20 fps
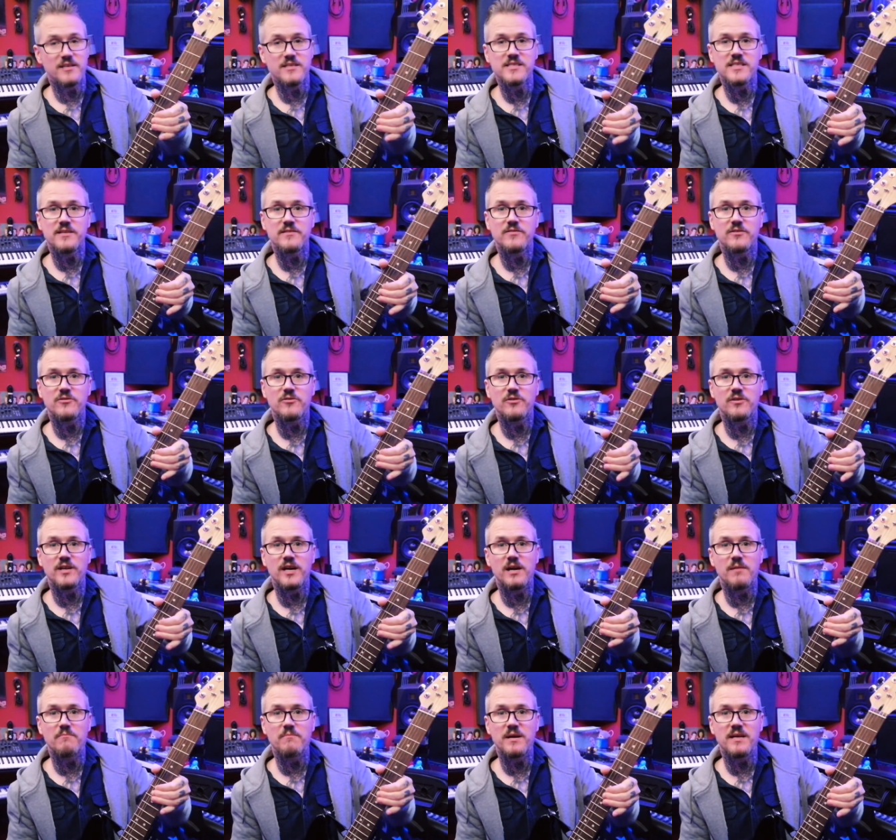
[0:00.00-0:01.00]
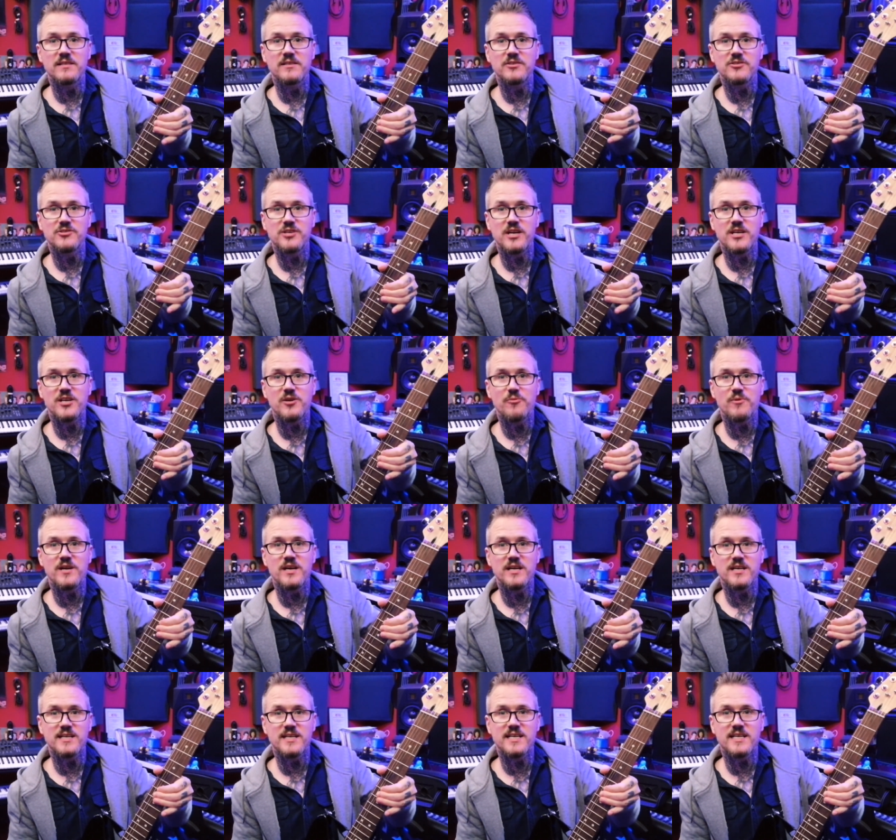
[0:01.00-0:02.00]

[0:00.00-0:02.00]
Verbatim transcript: see if you go like that and bend the string, you'll hear